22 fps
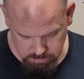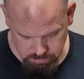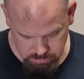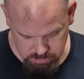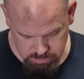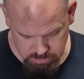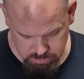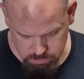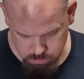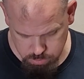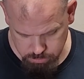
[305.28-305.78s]
I
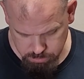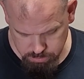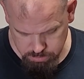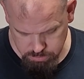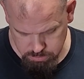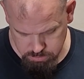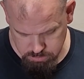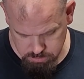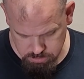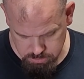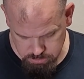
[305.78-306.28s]
think is what it
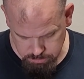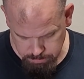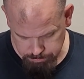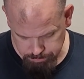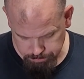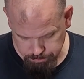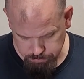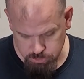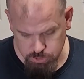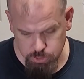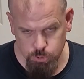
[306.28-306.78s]
is,
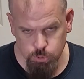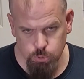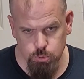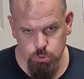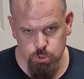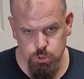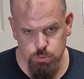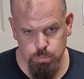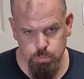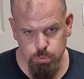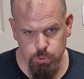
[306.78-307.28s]
2
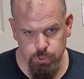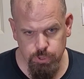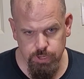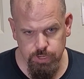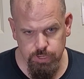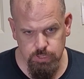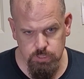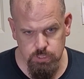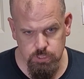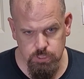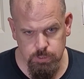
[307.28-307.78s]

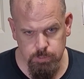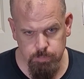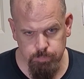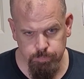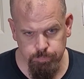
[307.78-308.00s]
springs.